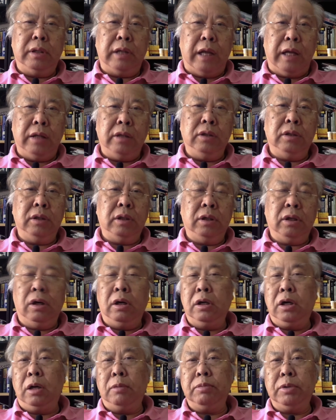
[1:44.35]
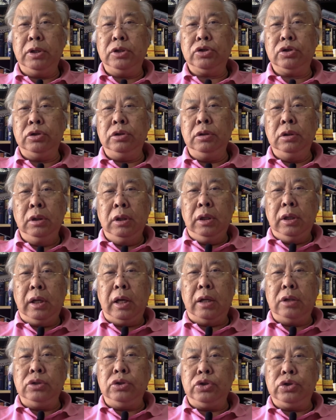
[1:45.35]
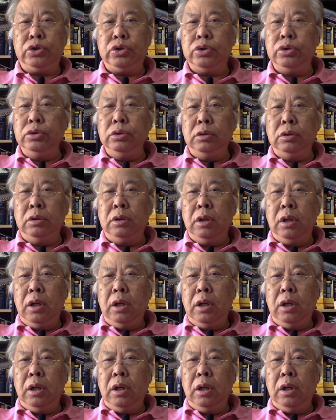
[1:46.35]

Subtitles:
then the corporation can sue.